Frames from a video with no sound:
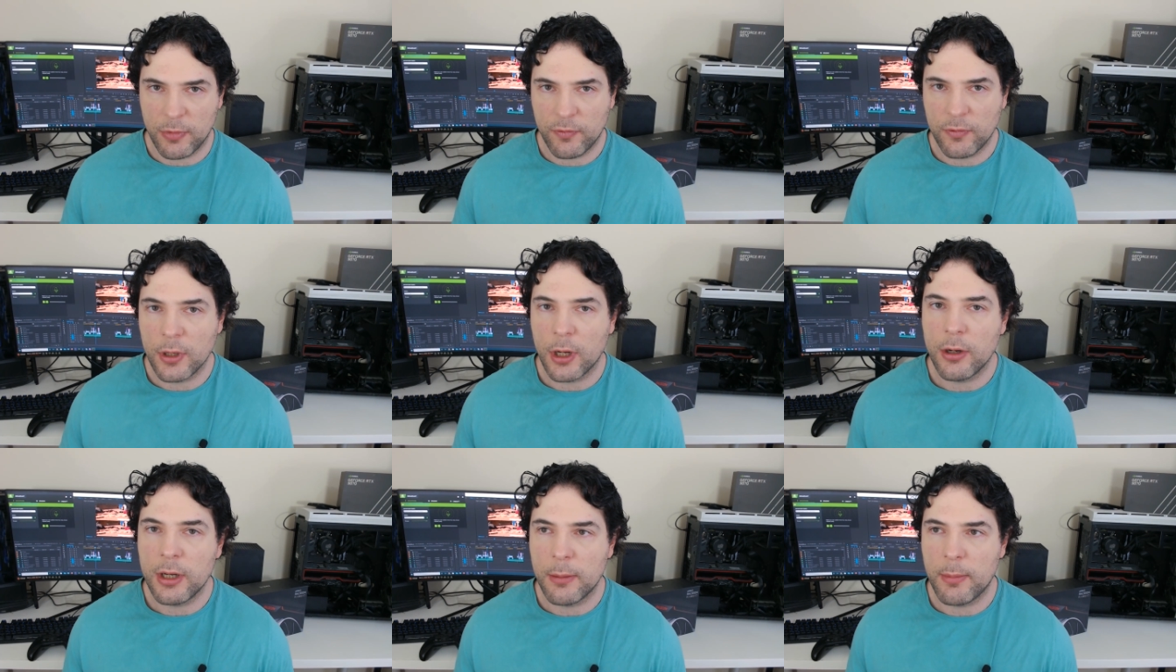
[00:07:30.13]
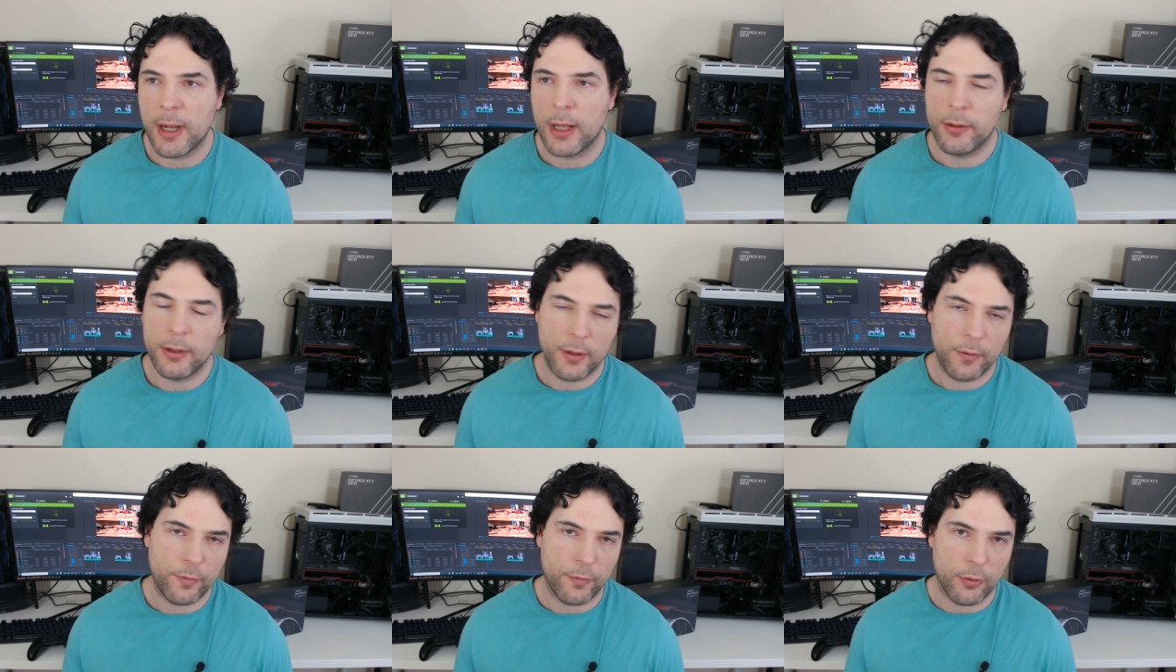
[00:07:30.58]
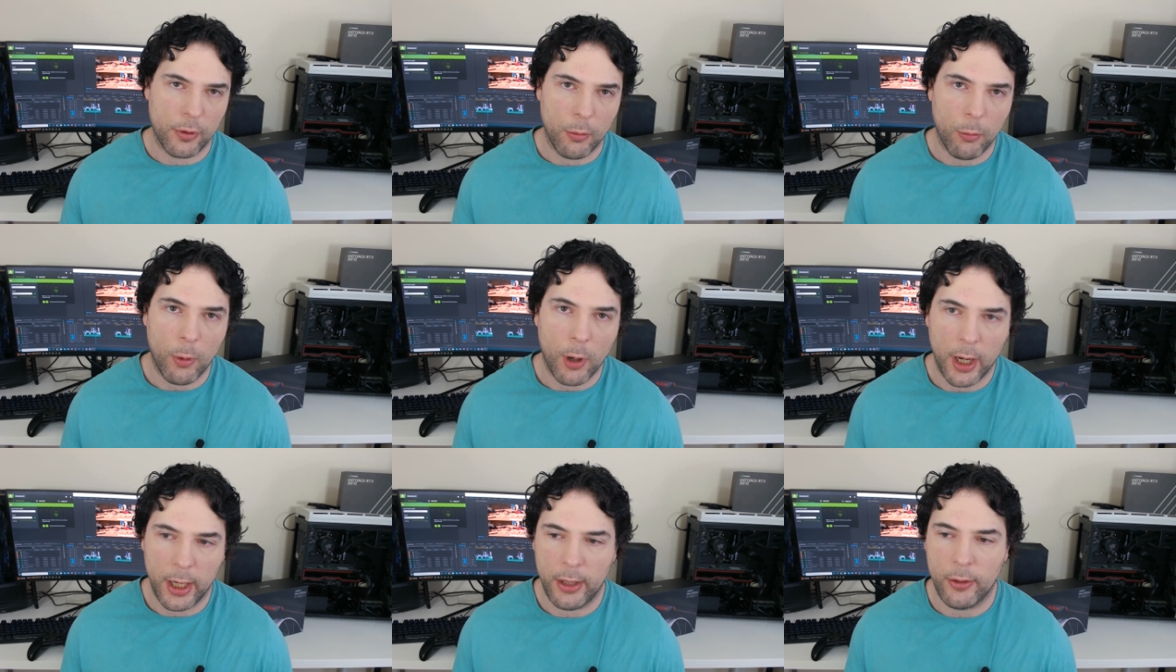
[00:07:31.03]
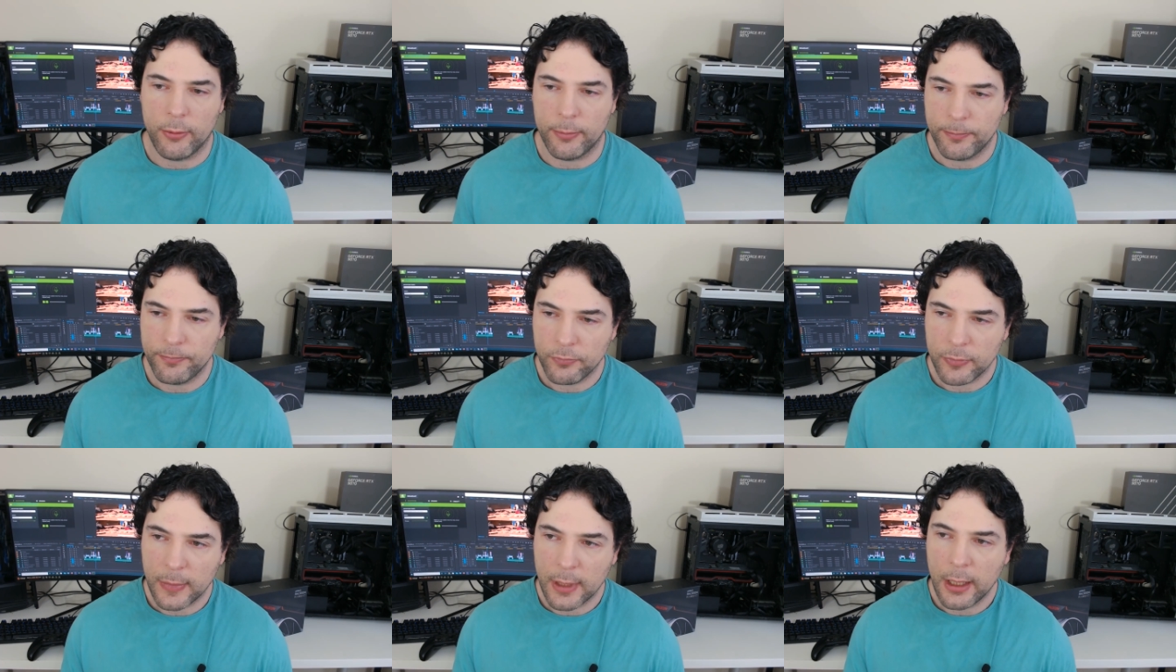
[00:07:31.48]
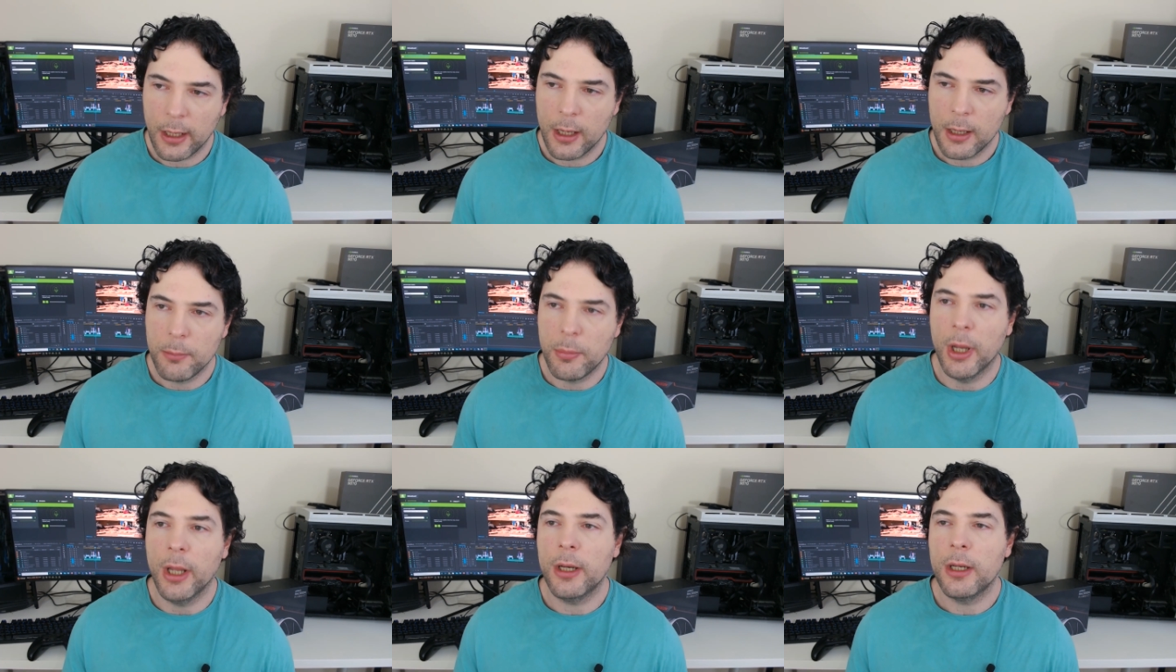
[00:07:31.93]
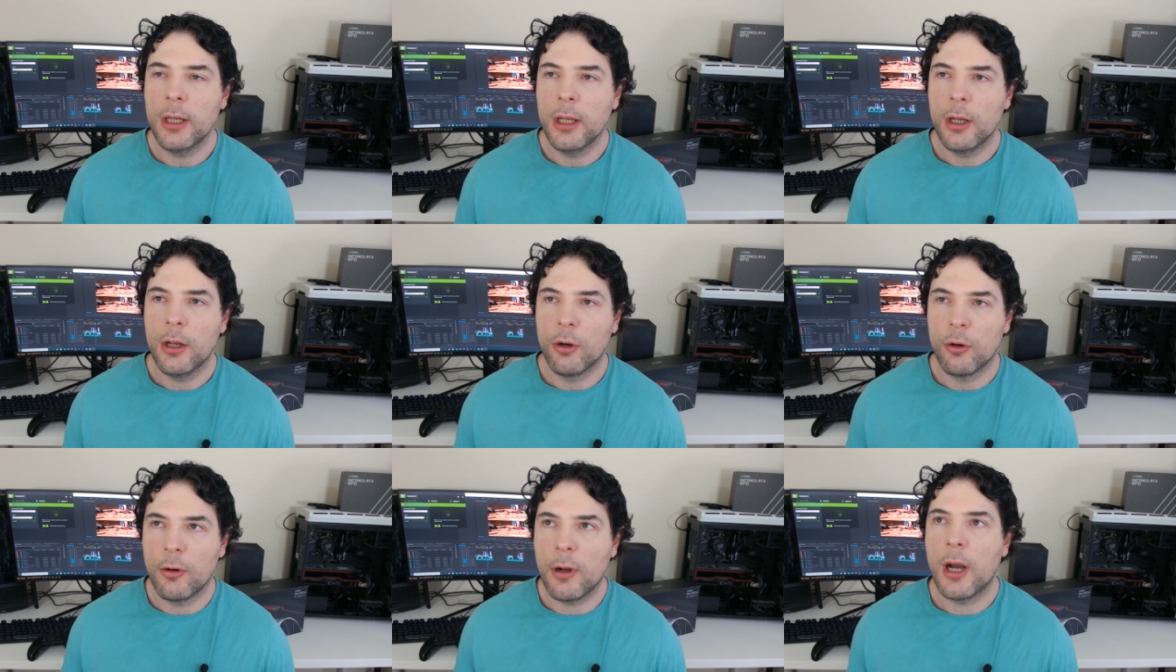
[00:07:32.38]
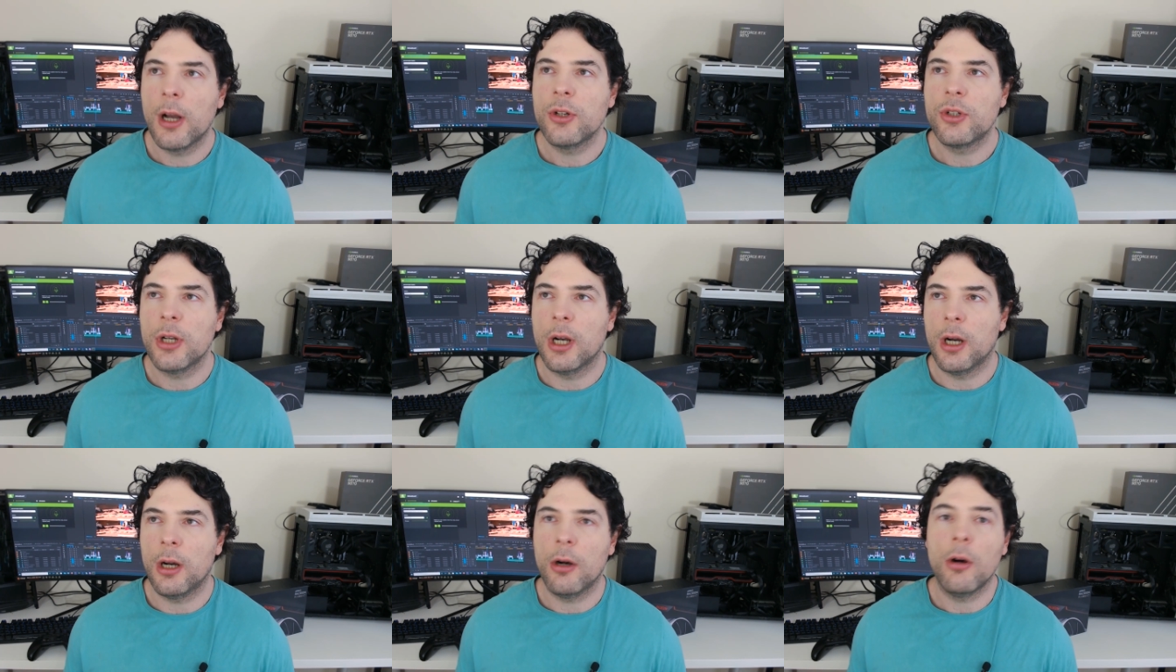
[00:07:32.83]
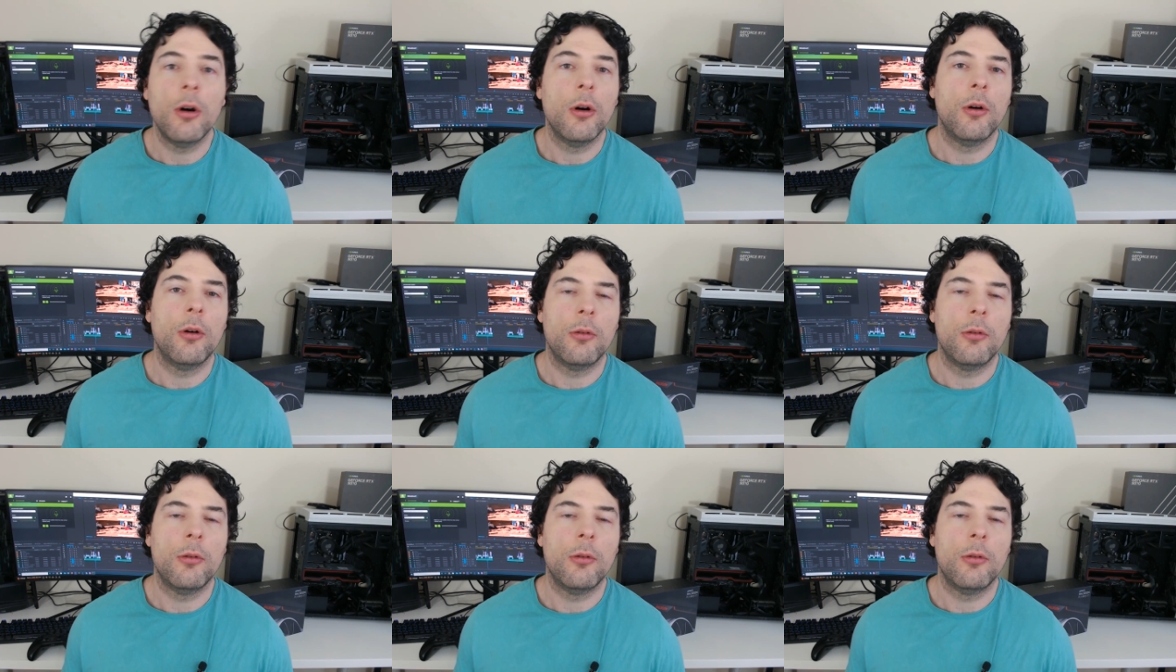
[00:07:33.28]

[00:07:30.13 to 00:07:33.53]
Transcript: We've known about this for a while. But Raja